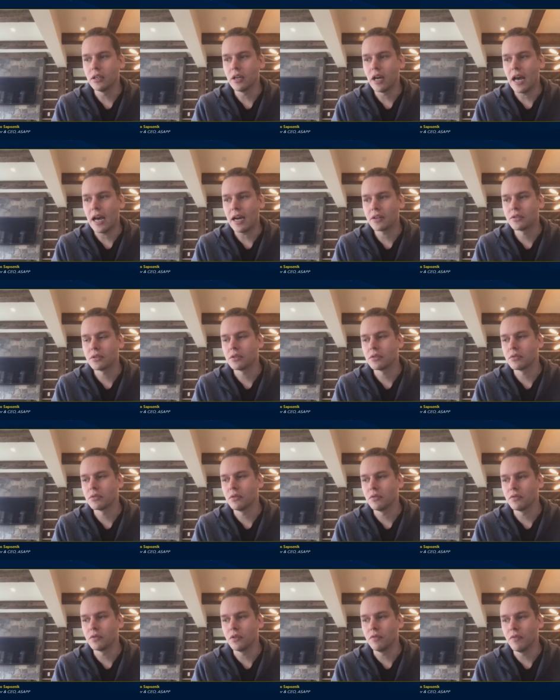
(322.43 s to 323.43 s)
access to
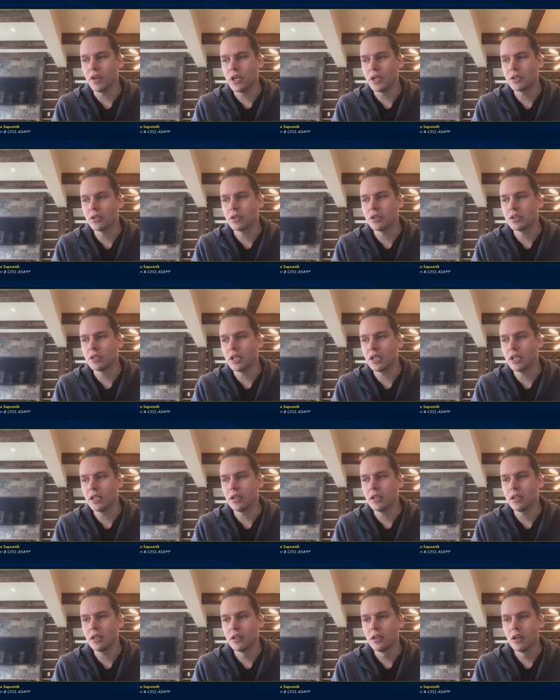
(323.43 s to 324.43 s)
information,
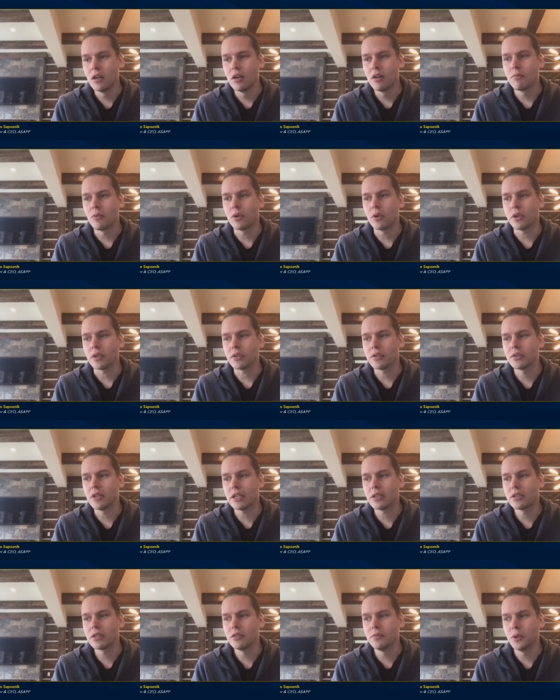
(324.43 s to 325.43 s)
data more
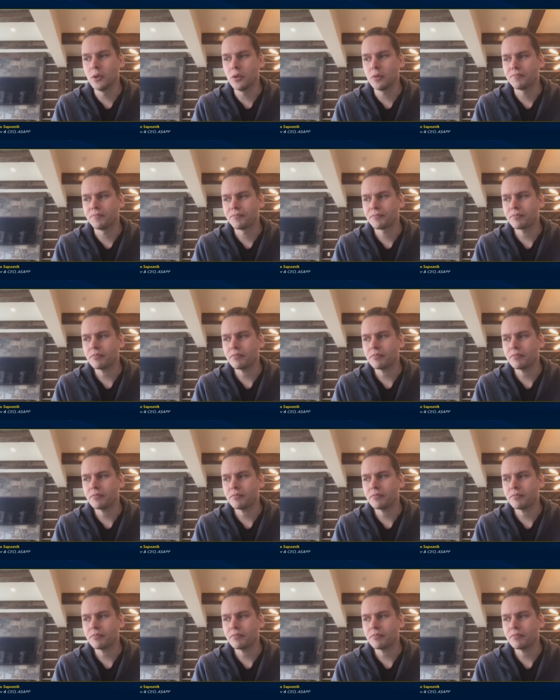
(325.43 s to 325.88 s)
accessible,